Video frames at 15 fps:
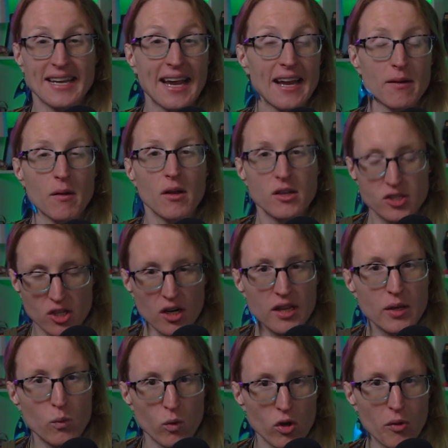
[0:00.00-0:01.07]
Again,
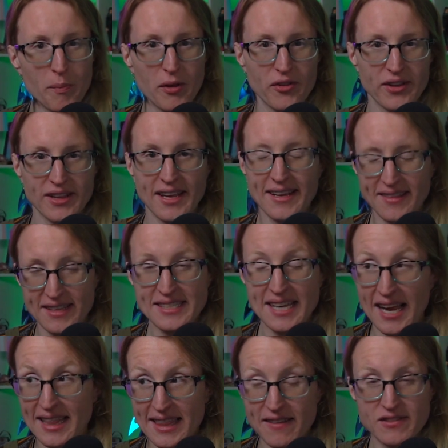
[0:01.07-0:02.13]
subtly world building, like, this
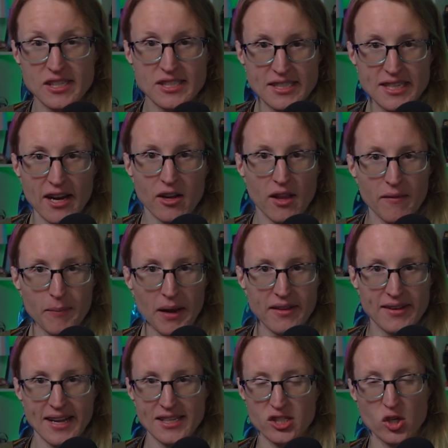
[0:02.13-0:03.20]
guy lives his entire life
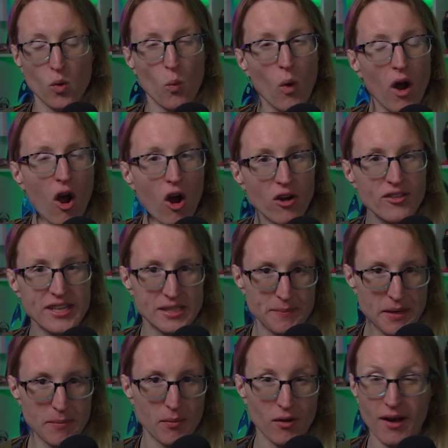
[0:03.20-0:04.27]
behind a desk, so what are these
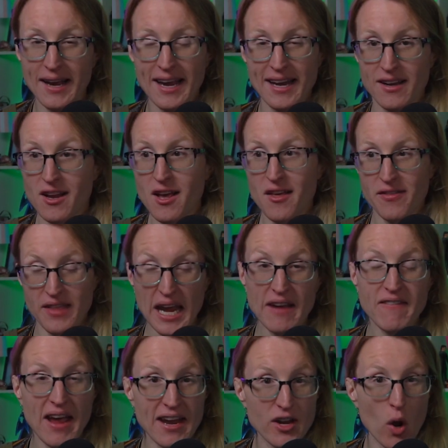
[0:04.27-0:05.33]
people? Again, they have
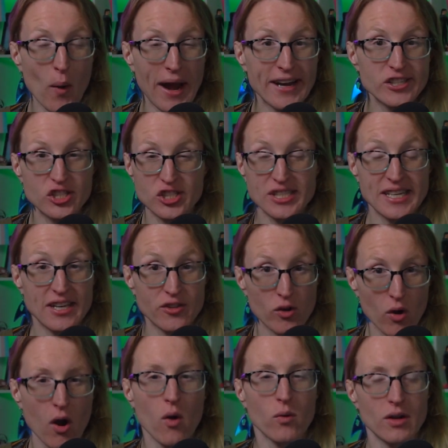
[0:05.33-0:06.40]
had no agency in
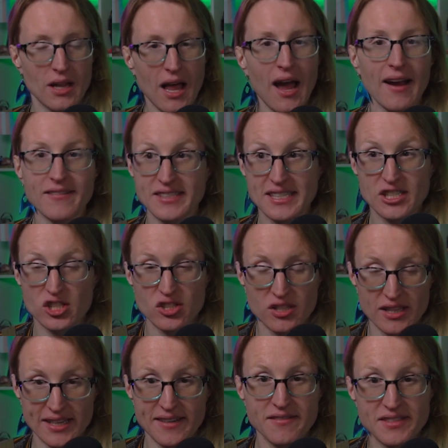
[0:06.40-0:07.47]
their own lives. He just
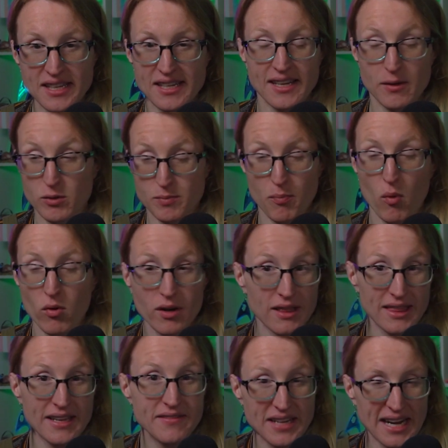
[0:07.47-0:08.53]
lives at, he was born
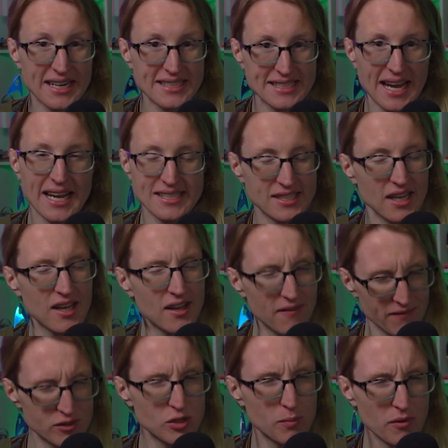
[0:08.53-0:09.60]
and lived at a desk.
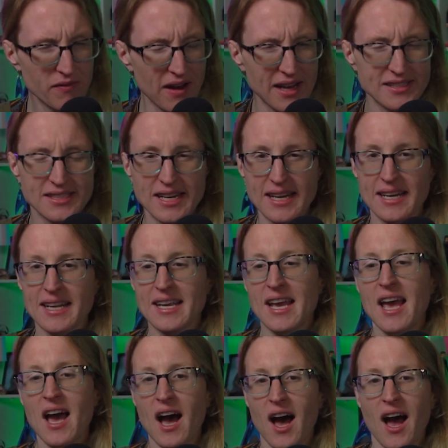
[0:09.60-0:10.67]
Super fascinating.
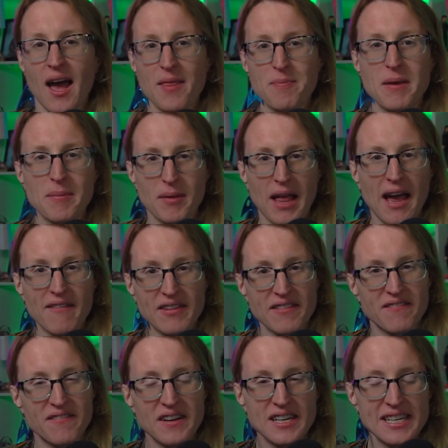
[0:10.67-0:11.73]
And people have
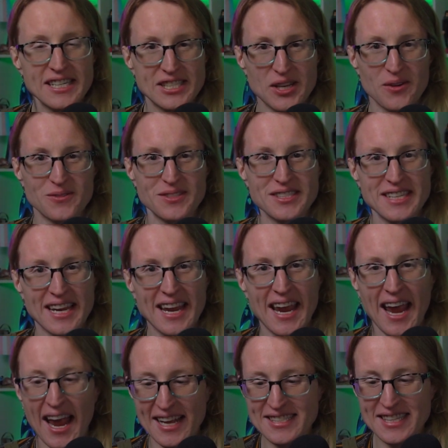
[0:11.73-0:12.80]
infinity stones
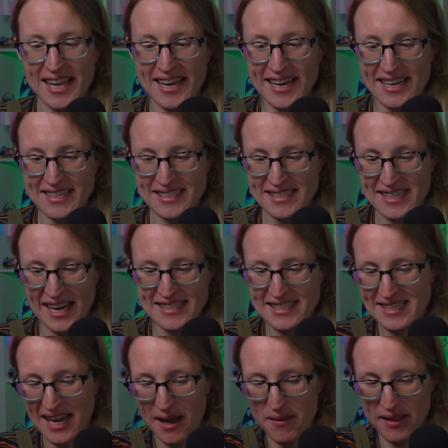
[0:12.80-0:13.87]
as, like,
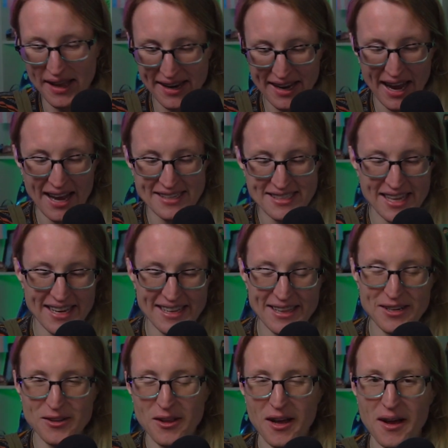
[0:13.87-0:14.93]
desktop, like, as, like,
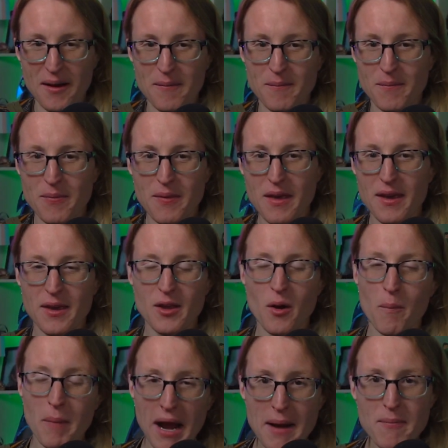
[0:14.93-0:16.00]
little, you
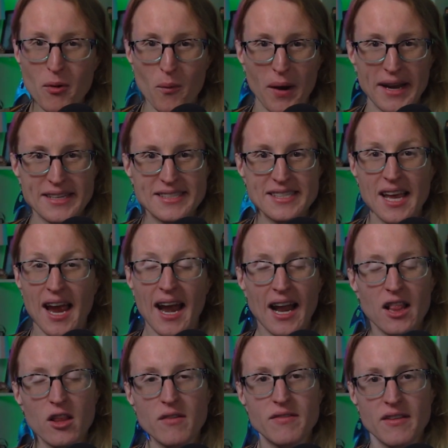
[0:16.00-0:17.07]
know, paperweights. And I
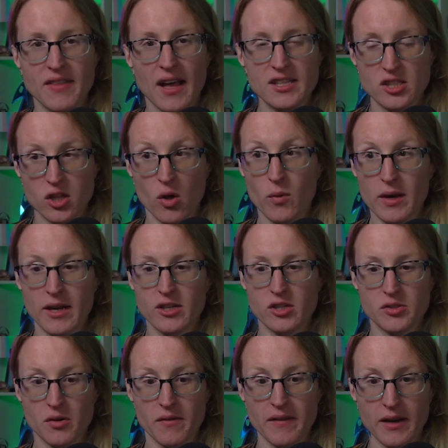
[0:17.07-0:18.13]
love that that's Loki
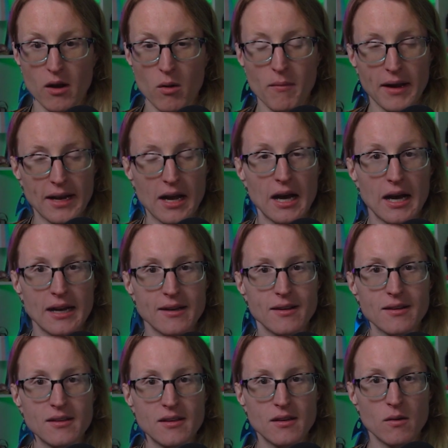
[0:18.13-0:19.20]
just sort of like, oh my God,
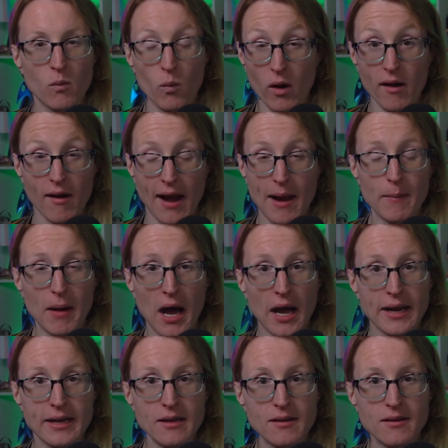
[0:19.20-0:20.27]
where am
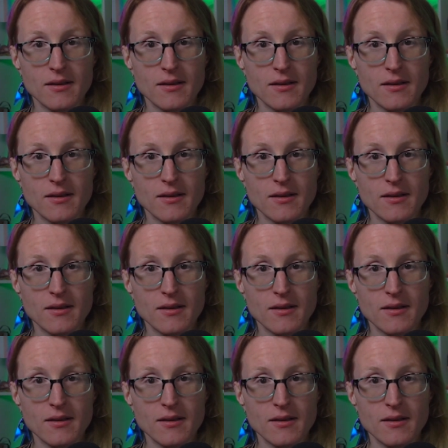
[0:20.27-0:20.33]
I?